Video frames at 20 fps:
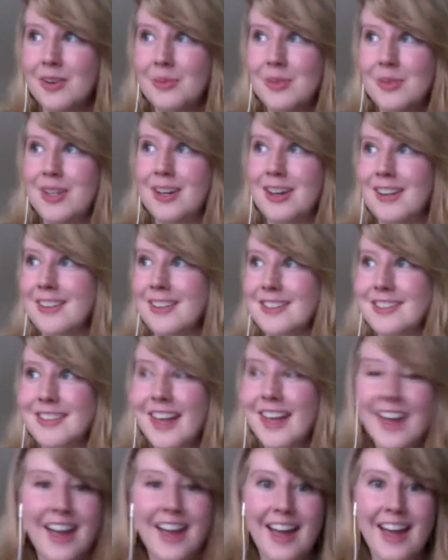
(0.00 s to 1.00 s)
because
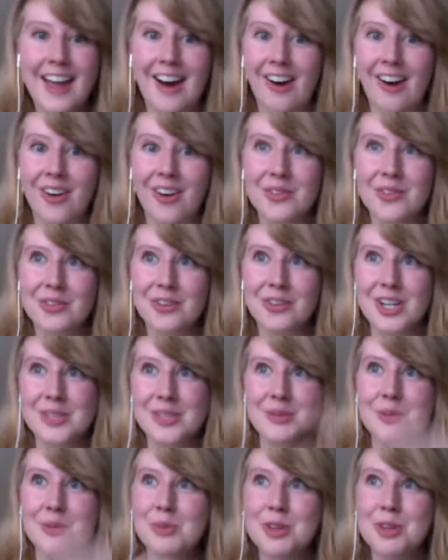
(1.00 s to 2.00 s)
all of the
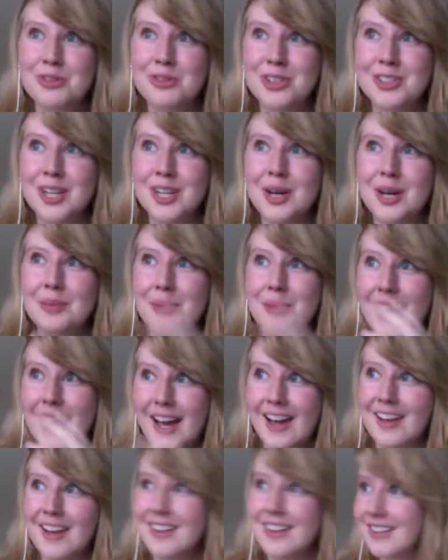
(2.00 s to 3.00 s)
freshmen would have filled up
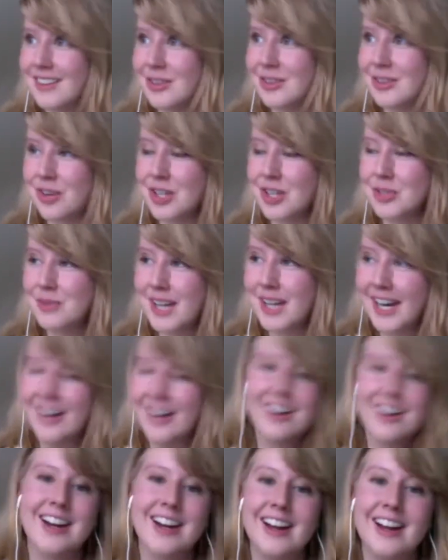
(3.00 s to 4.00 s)
at the freshman
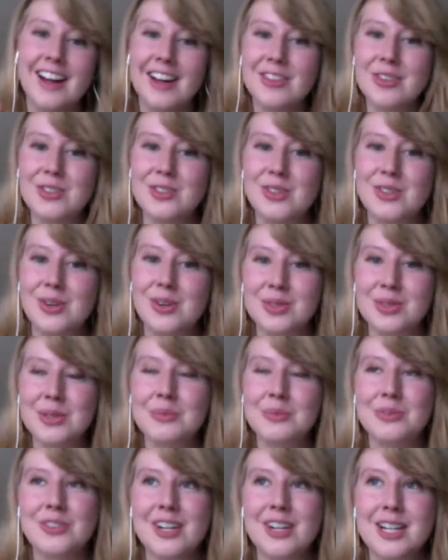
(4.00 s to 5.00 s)
area, and there's no
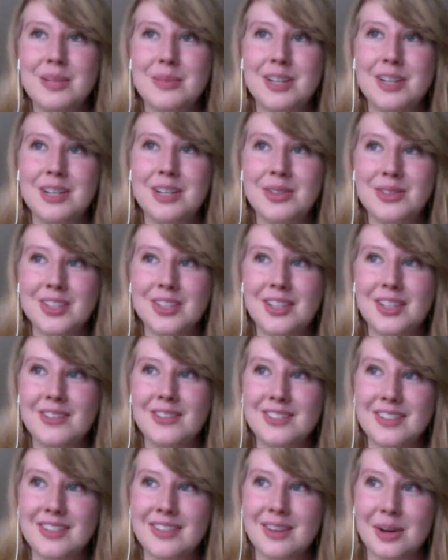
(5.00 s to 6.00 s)
room for anybody who
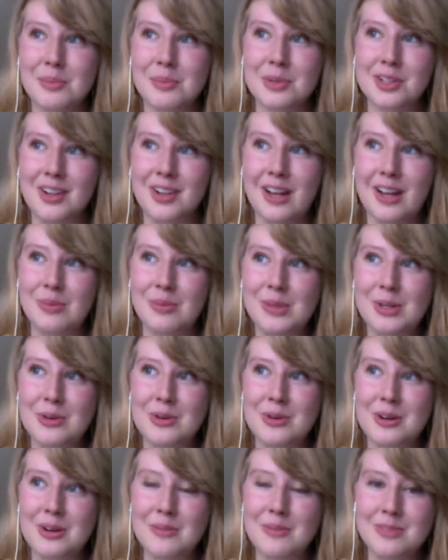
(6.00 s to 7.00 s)
lives in the upperclassmen
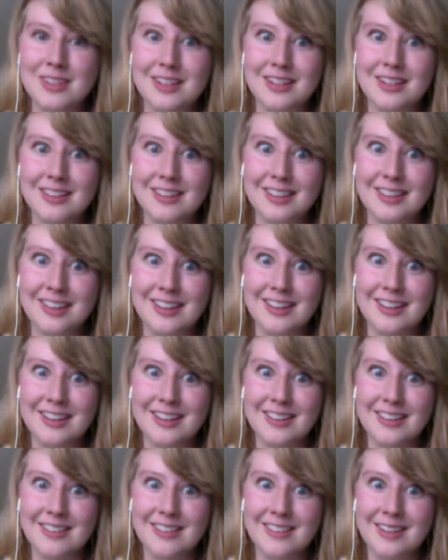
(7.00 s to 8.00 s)
dorms, and it's like,
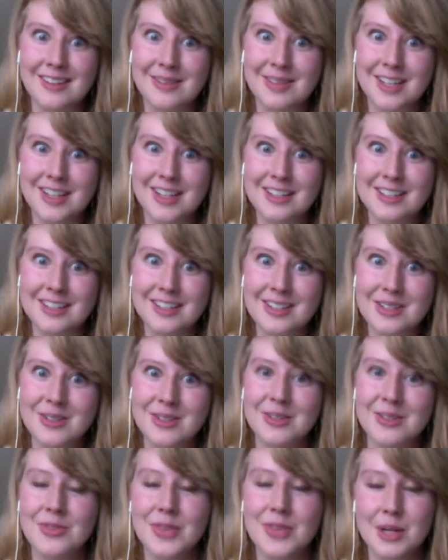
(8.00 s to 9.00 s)
what am I going to
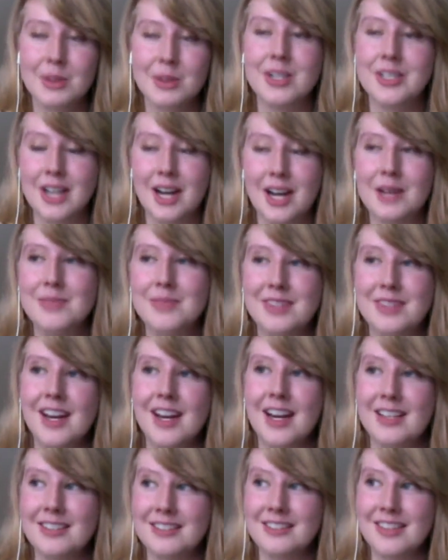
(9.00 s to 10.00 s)
do? There were times that
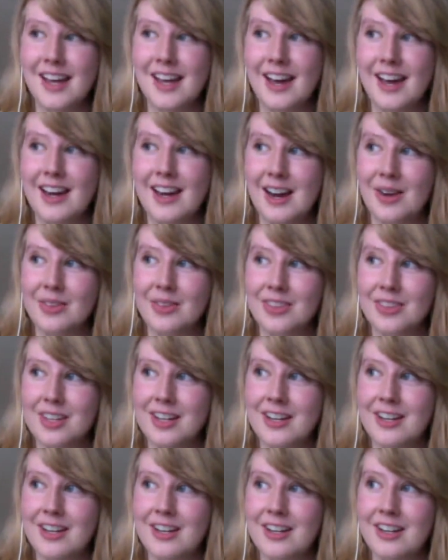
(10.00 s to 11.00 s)
I sat out
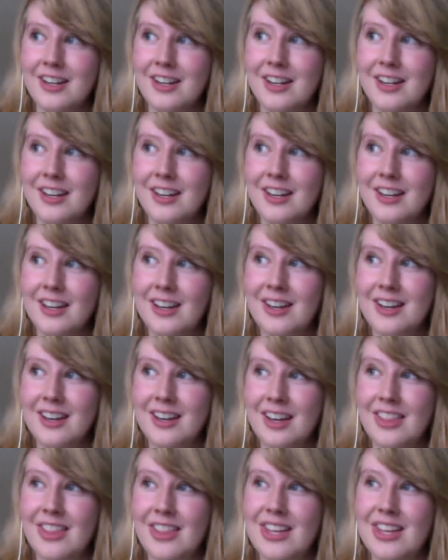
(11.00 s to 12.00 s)
there,
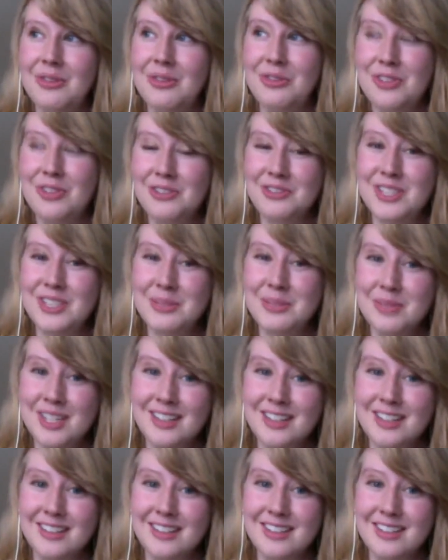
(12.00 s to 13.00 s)
I think 50
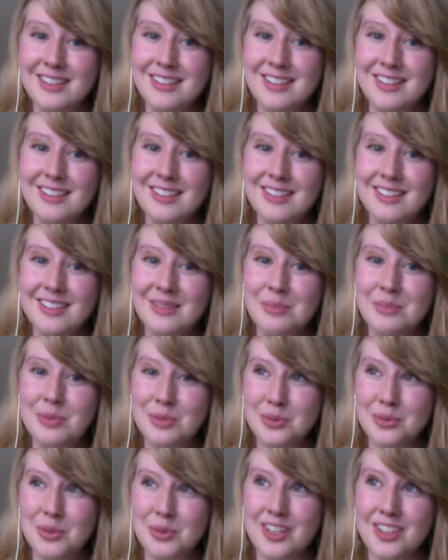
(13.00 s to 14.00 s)
minutes
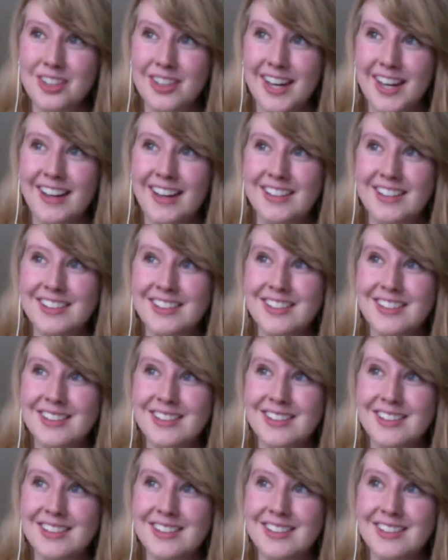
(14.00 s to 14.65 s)
before class.